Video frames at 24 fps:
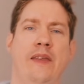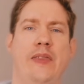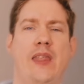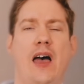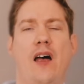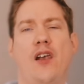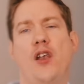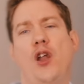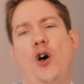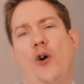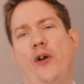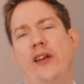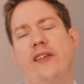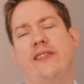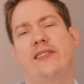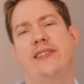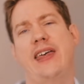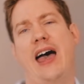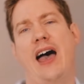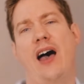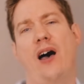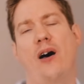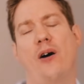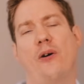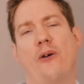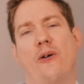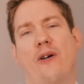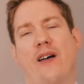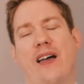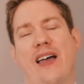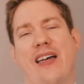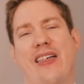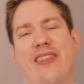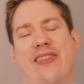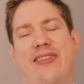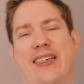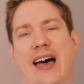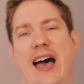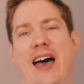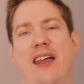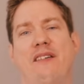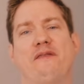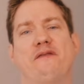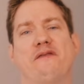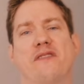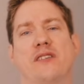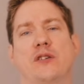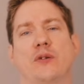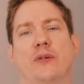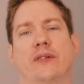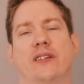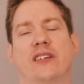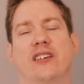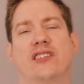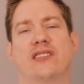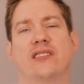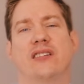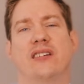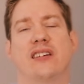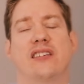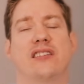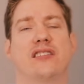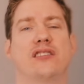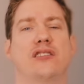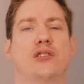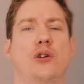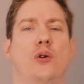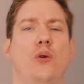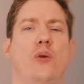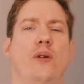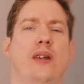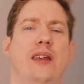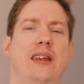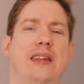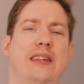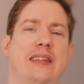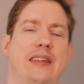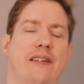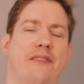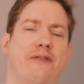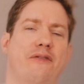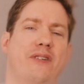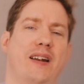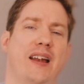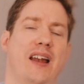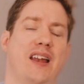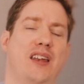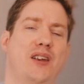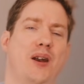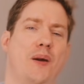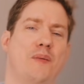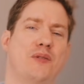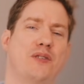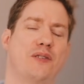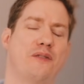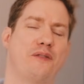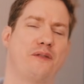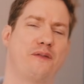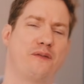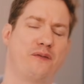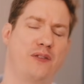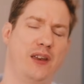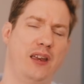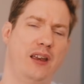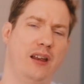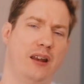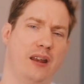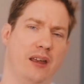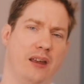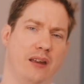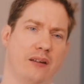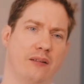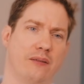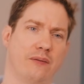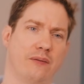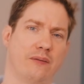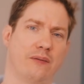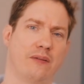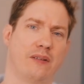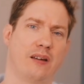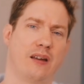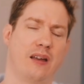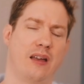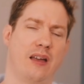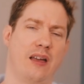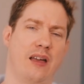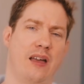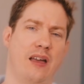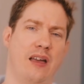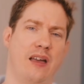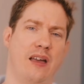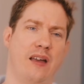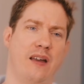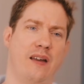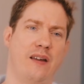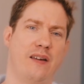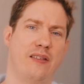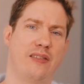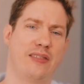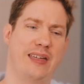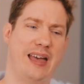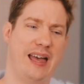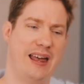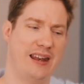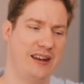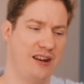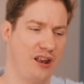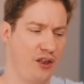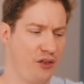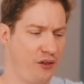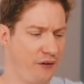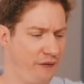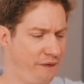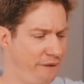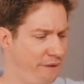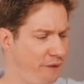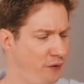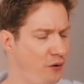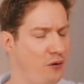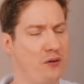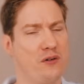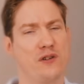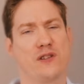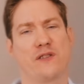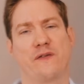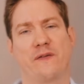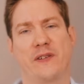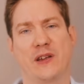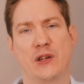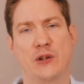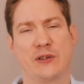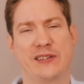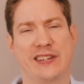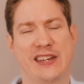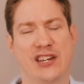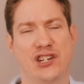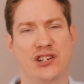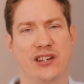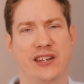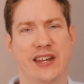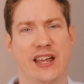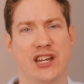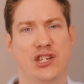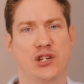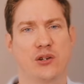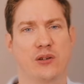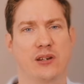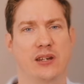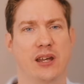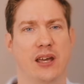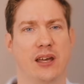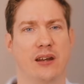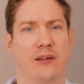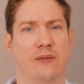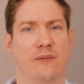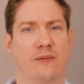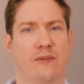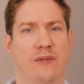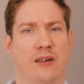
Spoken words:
Now notice how that visualization is totally different in terms of feeling than the first visualization that you did.